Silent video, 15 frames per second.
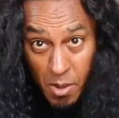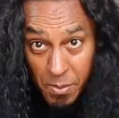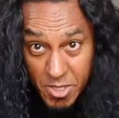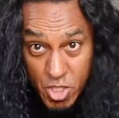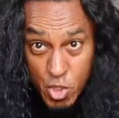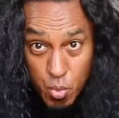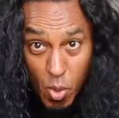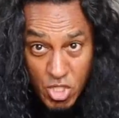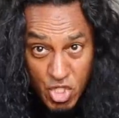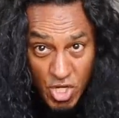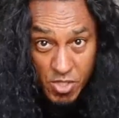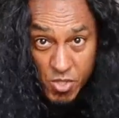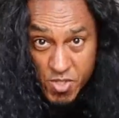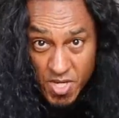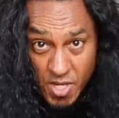But just watch it
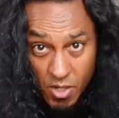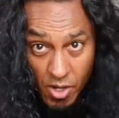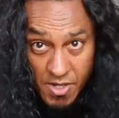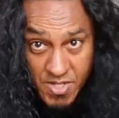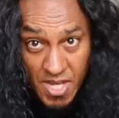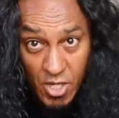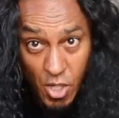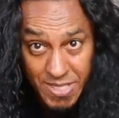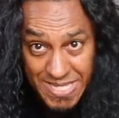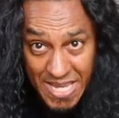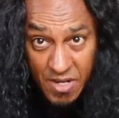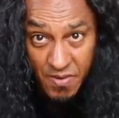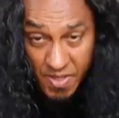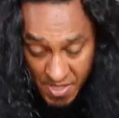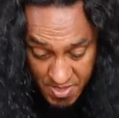and you'll see guys, so you've got
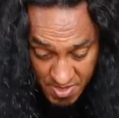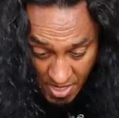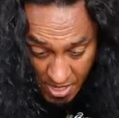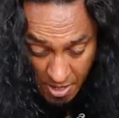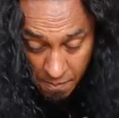10 of these.